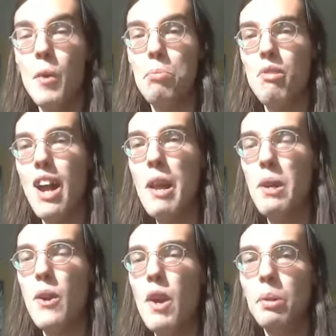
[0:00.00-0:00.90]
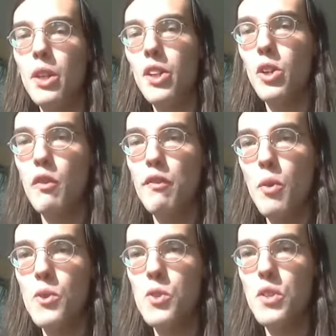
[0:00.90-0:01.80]
the primary political
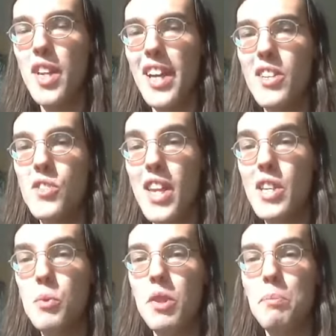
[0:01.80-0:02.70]
force in the United States,